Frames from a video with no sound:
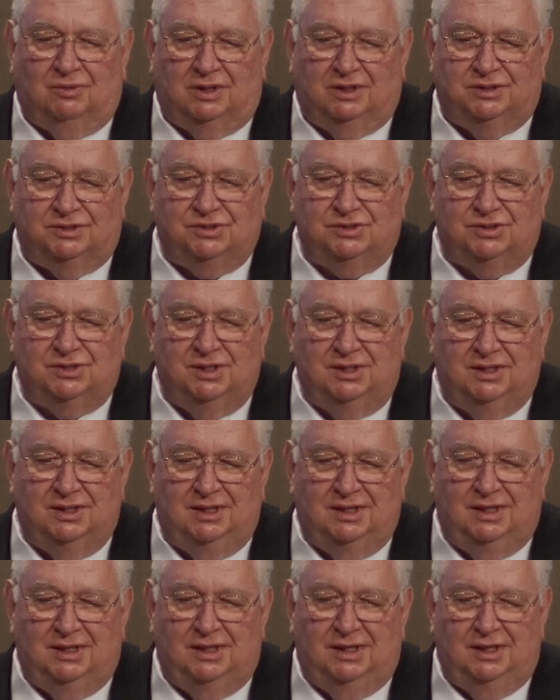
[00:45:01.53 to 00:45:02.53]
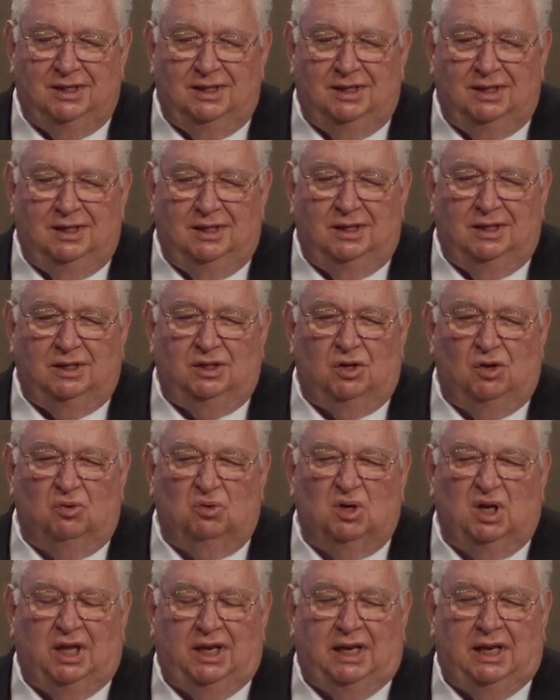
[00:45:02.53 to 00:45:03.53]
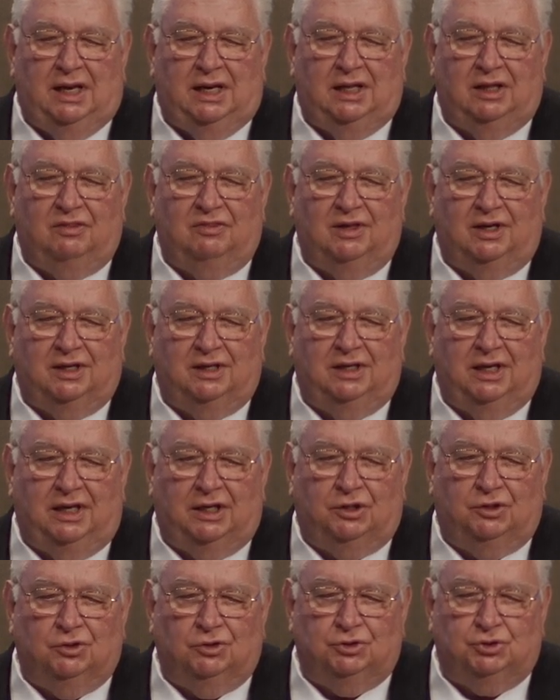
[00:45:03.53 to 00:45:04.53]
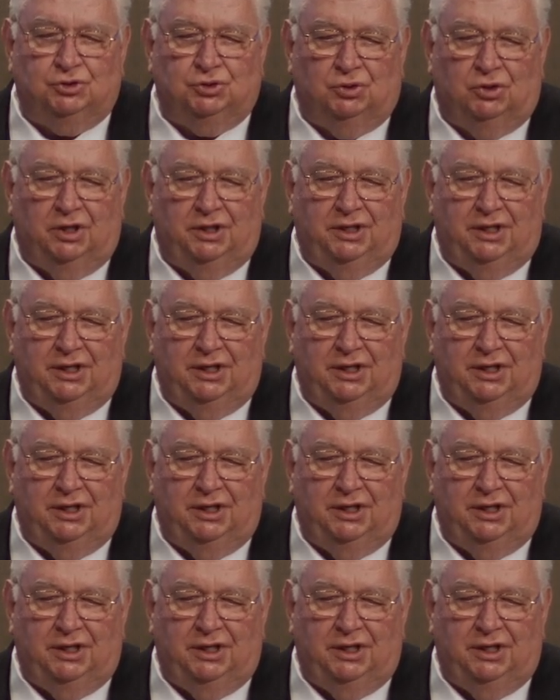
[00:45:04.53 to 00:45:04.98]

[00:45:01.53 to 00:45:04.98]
was, don't let anything take your joy,